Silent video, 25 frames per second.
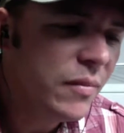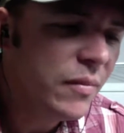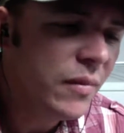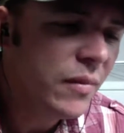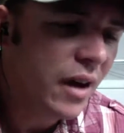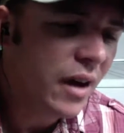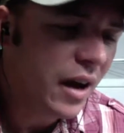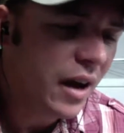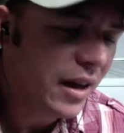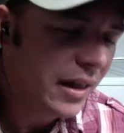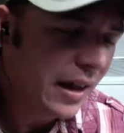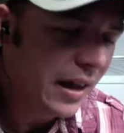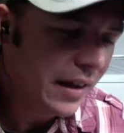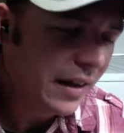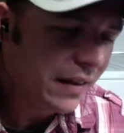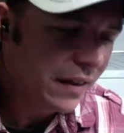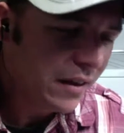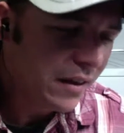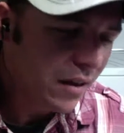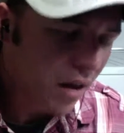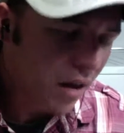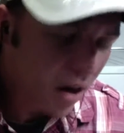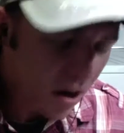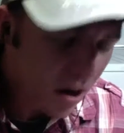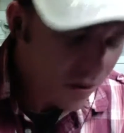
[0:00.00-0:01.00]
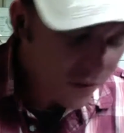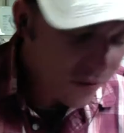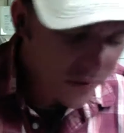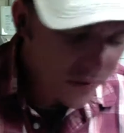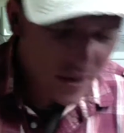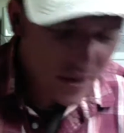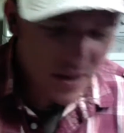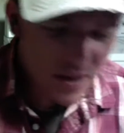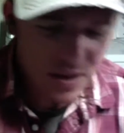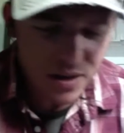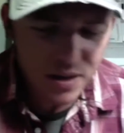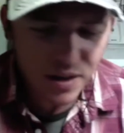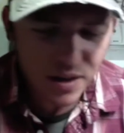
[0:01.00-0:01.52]
like the
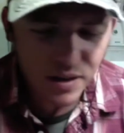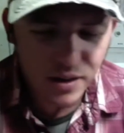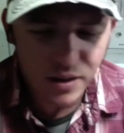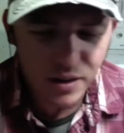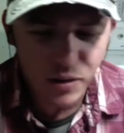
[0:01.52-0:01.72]
coffee. I like the